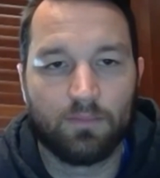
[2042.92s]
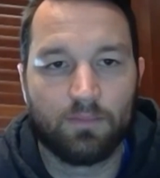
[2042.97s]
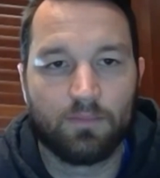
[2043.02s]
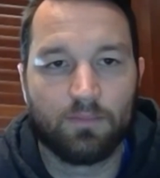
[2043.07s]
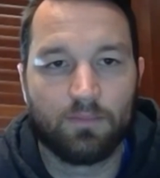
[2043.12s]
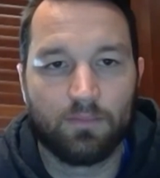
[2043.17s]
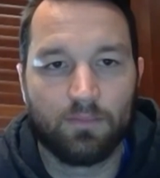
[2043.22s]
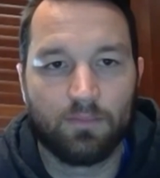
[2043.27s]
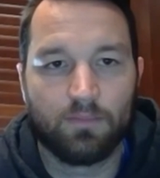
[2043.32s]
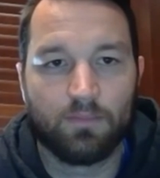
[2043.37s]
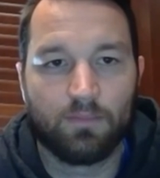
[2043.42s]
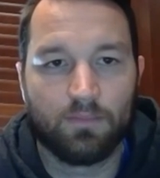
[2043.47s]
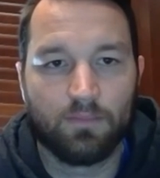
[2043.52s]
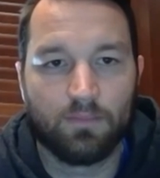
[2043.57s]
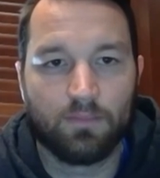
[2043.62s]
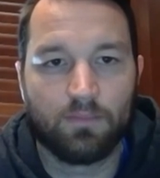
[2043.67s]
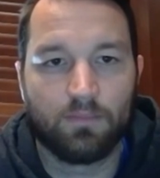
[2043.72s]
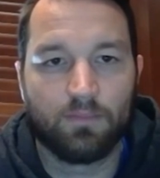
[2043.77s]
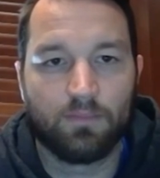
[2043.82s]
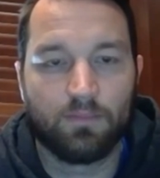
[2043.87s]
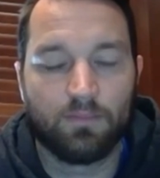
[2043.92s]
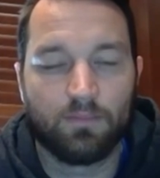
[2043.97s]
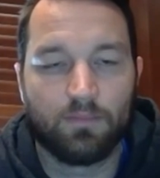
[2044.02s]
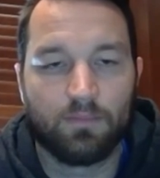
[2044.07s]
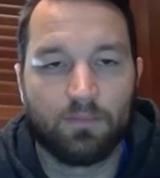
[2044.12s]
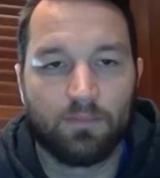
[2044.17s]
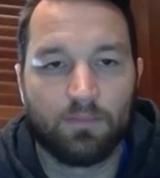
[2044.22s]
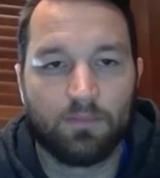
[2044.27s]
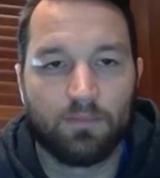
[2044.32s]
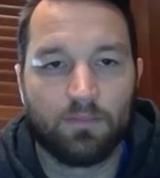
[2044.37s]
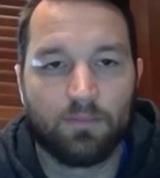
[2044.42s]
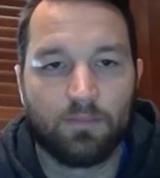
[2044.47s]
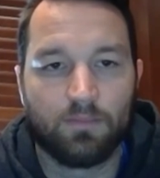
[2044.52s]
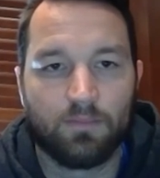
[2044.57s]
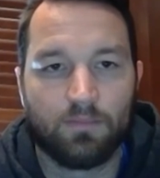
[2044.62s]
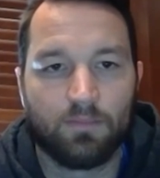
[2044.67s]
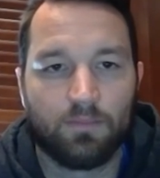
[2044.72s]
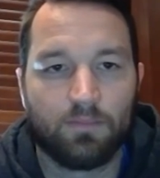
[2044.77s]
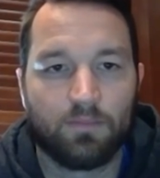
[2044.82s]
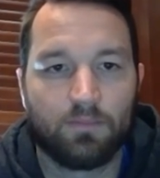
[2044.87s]

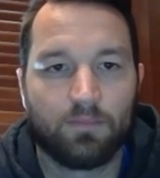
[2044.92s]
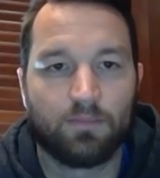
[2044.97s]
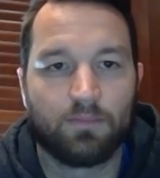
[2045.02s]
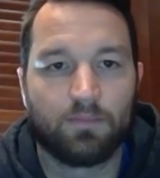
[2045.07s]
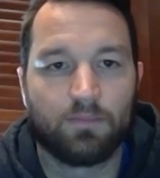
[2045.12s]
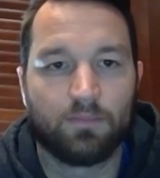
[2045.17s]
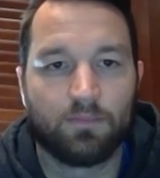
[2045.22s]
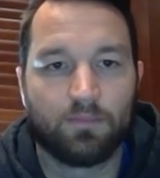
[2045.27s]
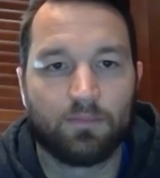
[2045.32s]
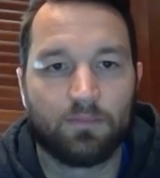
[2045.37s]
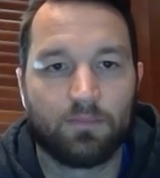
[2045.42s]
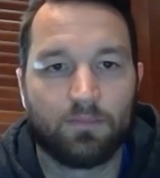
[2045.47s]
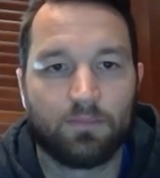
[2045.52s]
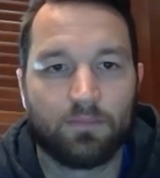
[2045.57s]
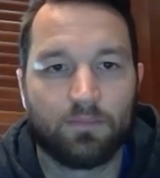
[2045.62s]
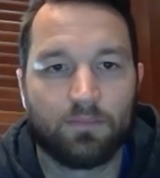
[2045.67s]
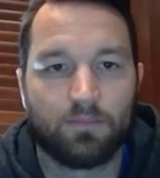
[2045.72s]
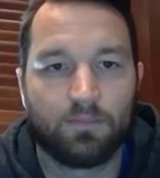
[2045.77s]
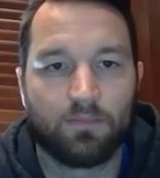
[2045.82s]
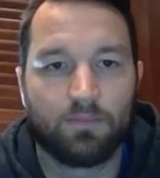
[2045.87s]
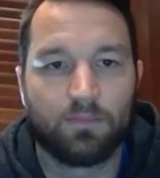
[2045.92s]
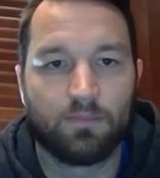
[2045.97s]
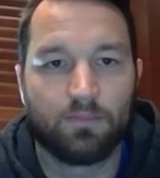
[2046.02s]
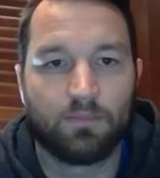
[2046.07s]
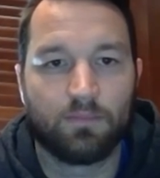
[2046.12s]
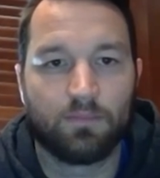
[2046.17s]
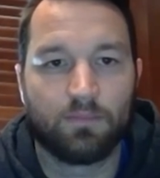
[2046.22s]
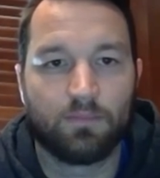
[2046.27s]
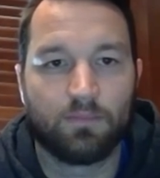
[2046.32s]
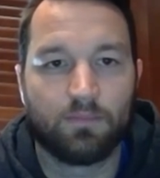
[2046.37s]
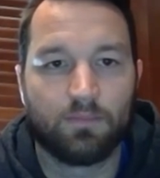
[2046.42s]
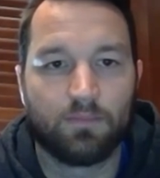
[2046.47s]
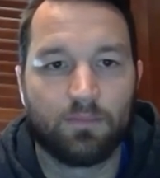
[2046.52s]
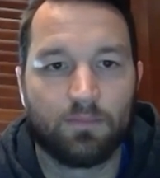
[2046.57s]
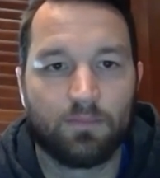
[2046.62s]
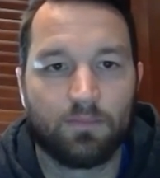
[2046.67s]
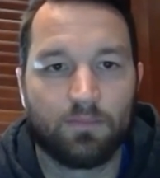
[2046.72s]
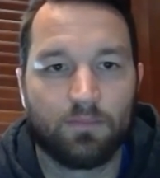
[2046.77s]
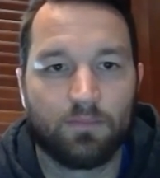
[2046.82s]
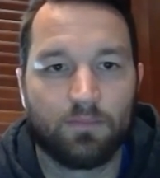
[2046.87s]

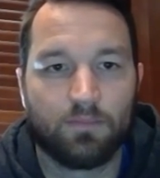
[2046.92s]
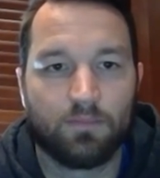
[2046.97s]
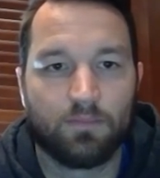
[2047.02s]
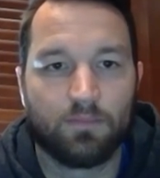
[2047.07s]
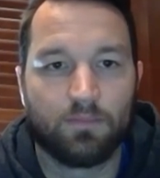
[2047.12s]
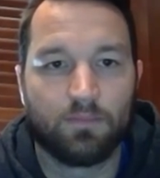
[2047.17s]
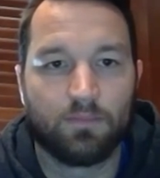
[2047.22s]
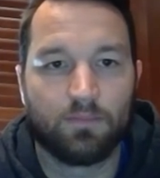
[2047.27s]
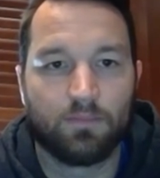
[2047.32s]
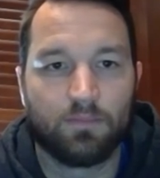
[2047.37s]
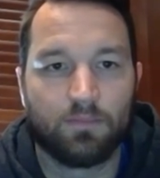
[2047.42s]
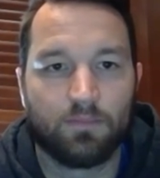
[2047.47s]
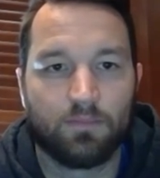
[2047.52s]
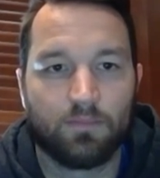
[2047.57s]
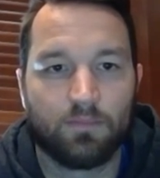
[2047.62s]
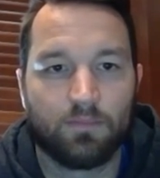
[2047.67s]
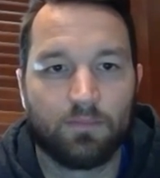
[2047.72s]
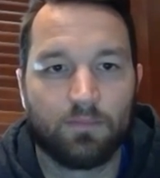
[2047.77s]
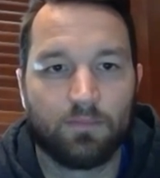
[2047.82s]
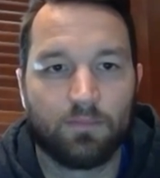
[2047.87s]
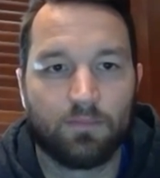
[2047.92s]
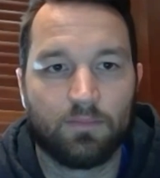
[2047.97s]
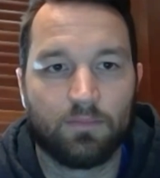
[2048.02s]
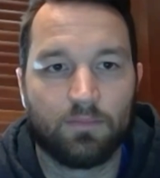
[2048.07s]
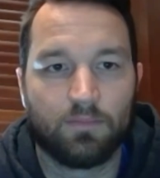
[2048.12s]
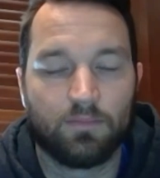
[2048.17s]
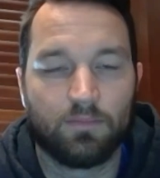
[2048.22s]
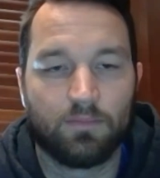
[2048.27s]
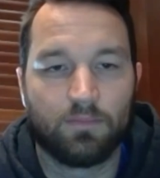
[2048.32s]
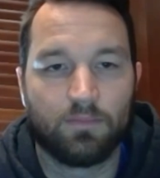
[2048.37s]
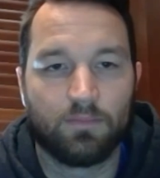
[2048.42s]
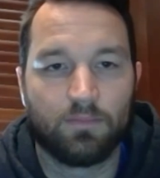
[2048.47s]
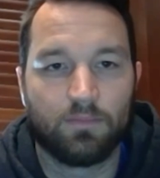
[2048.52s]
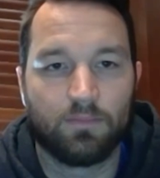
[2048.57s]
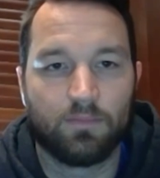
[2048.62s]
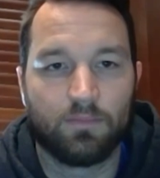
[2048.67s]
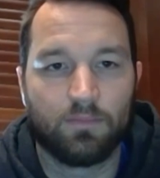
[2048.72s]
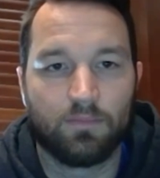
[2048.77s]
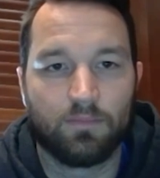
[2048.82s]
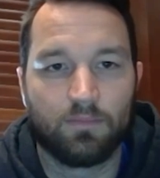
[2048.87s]

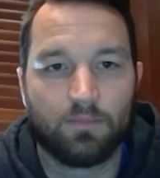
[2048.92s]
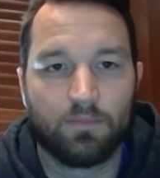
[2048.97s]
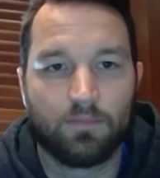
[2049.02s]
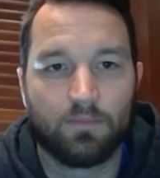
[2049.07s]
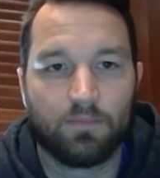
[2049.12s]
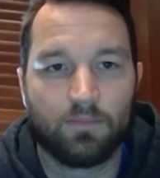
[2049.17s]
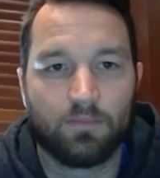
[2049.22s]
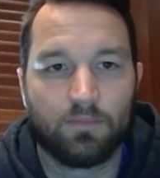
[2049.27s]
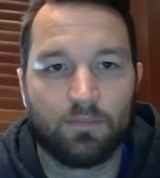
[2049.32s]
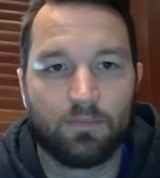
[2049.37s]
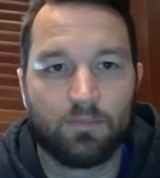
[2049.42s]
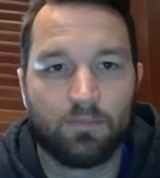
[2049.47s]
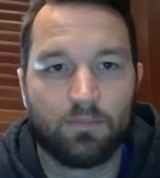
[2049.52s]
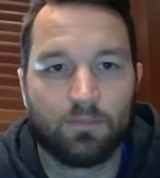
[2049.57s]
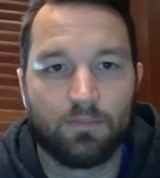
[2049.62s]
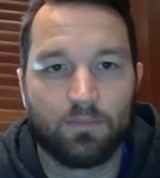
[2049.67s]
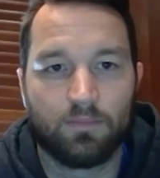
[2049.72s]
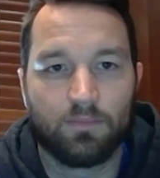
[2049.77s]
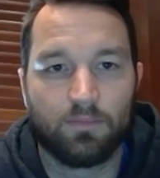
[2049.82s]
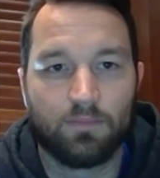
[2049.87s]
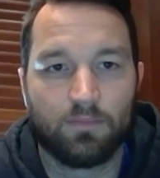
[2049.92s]
The person shown says nothing.